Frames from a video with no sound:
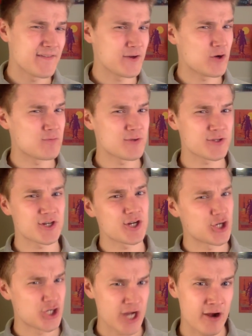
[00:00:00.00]
They almost
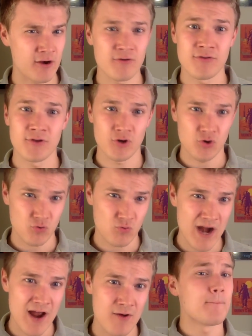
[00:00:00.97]
share the
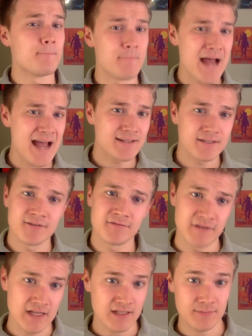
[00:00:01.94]
crown. Mat
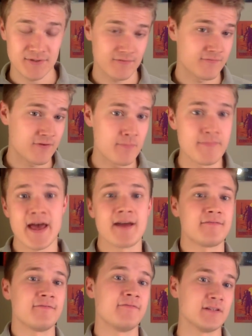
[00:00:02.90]
develops from
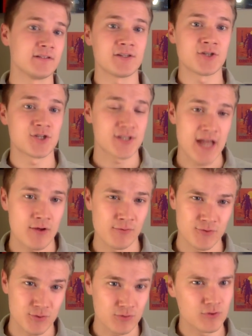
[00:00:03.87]
that village
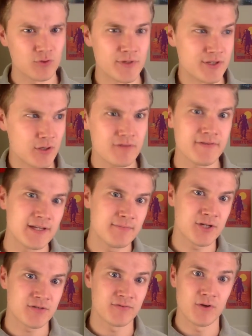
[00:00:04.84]
scoundrel, who we don't even get
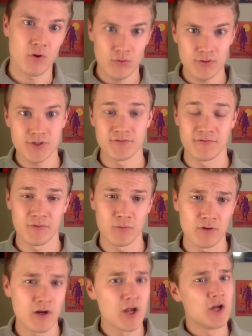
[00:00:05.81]
much of an origin
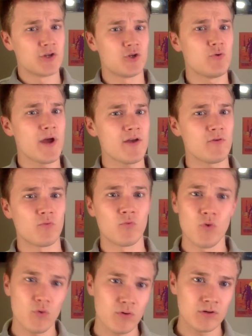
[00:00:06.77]
for, to a
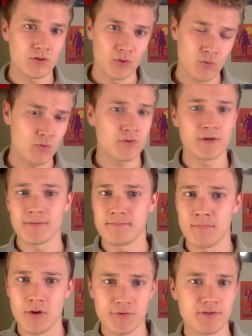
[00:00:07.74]
warlord,
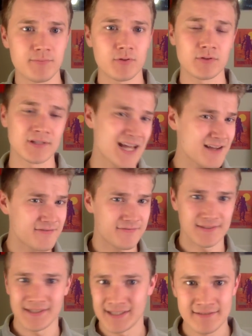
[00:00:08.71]
multiple
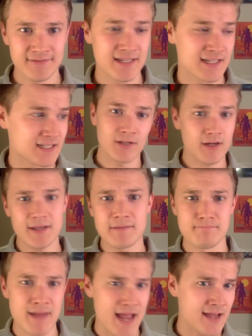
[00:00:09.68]
life living, lucky
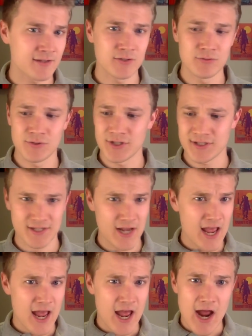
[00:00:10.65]
man who just
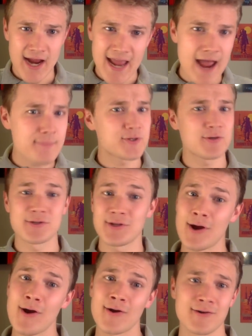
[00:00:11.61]
captures the
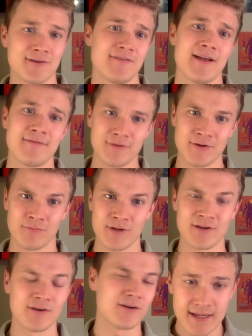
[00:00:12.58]
heart of every
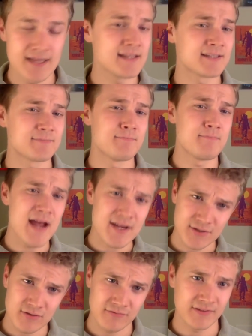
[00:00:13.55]
reader. He is
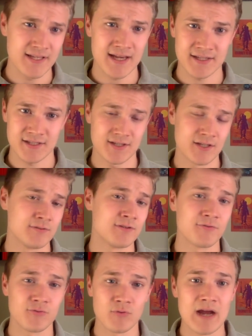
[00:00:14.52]
masterfully
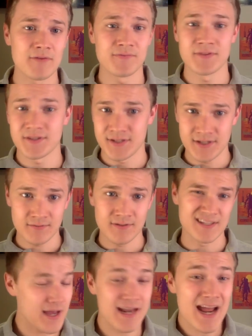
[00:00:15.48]
executed throughout the
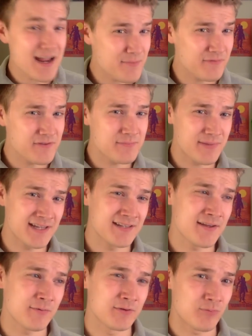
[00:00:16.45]
series, and I am of the
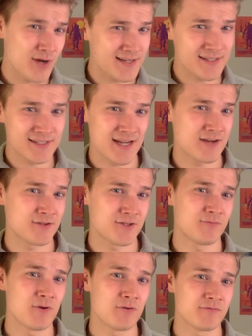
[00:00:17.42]
opinion that when Brandon
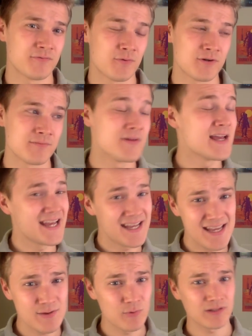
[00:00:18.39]
Sanderson wrote for him,
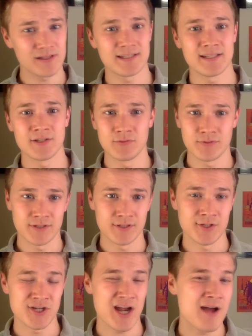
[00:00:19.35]
he really did do a
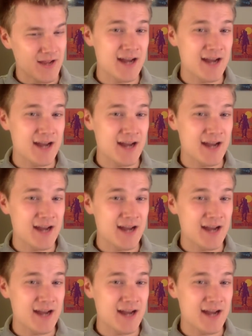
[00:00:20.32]
good job.